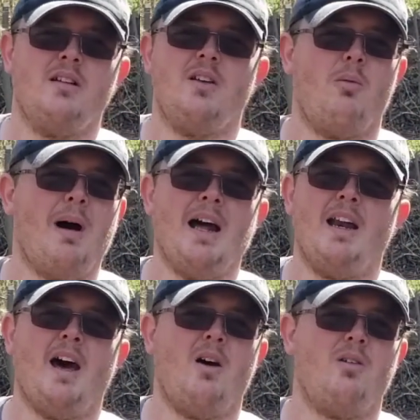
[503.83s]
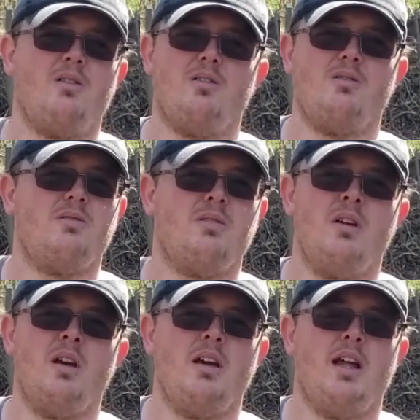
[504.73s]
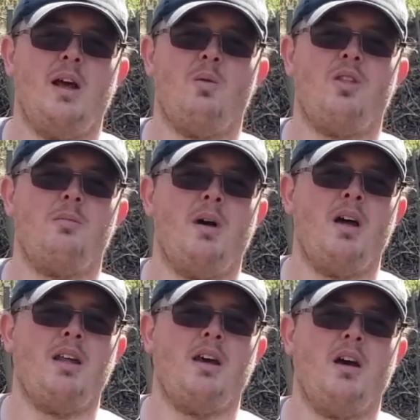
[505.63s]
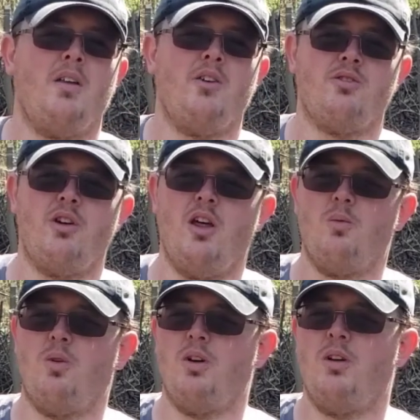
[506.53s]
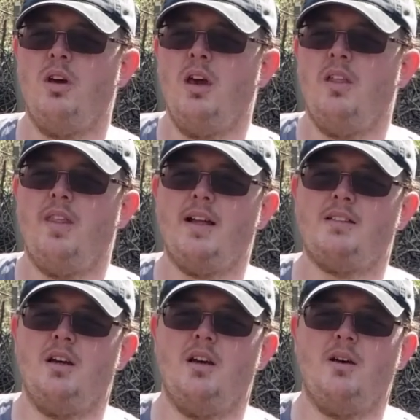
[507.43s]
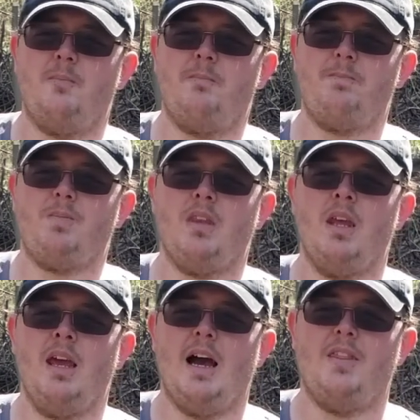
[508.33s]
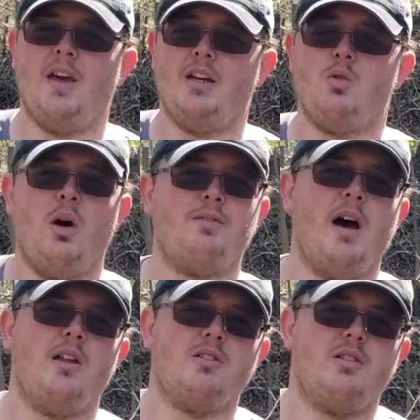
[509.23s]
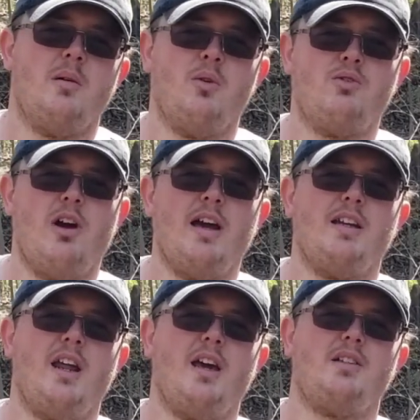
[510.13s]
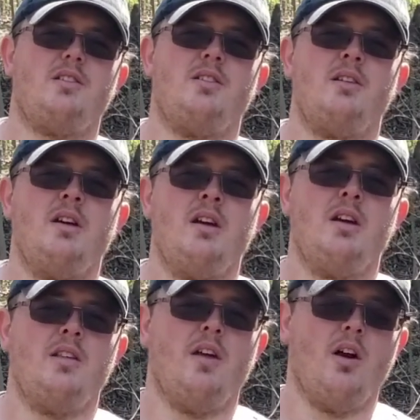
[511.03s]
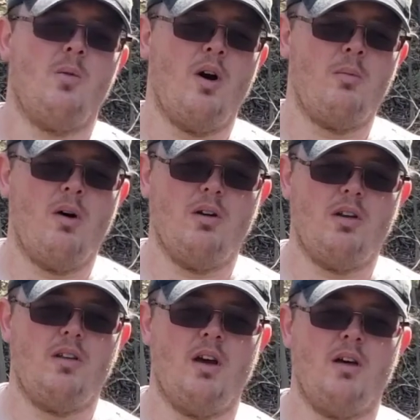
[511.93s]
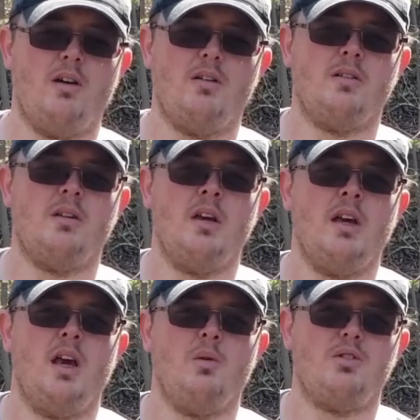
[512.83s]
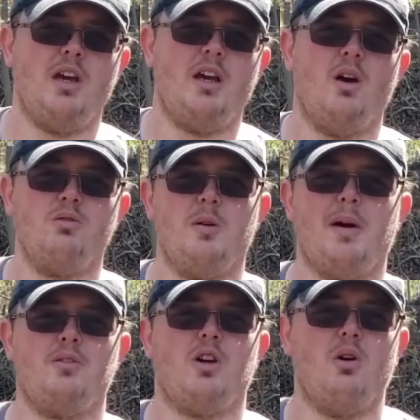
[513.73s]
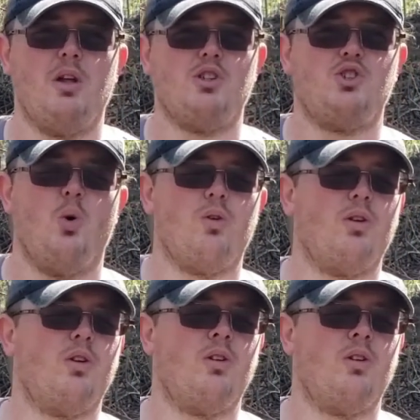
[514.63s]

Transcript: Don't buy it at all. It ain't worth your money. There's another one that's I think $12. I'm gonna try it next there at Walmart, and we'll see how it holds up. I know it's a whole lot shorter.